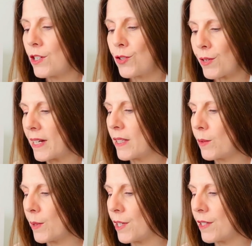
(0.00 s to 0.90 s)
Dreading the
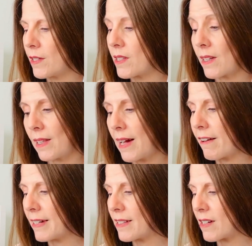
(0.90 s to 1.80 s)
worst, that
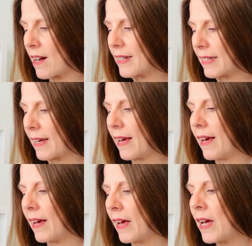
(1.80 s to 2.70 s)
Clara has died in
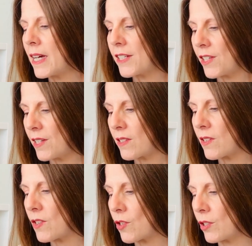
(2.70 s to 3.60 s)
care, she is
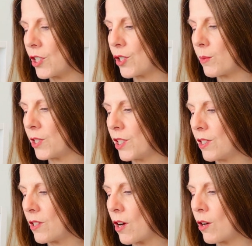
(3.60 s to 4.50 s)
astonished when she
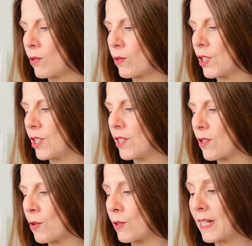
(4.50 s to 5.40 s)
is told she has
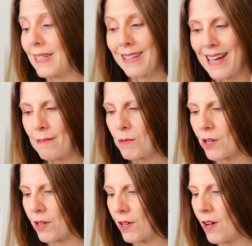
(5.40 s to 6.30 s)
already claimed
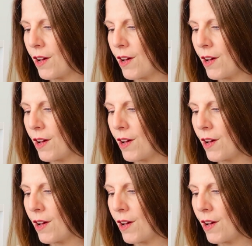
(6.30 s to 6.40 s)
her.